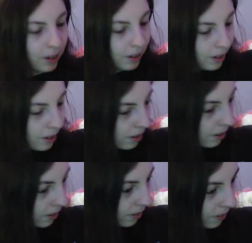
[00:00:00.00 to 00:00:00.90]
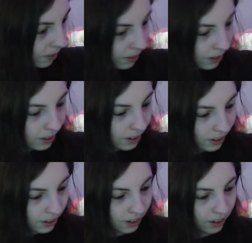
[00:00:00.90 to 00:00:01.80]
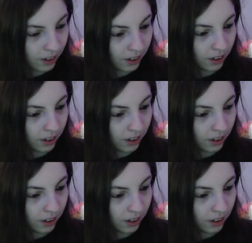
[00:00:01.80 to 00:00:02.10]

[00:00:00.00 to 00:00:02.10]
Nothing is said.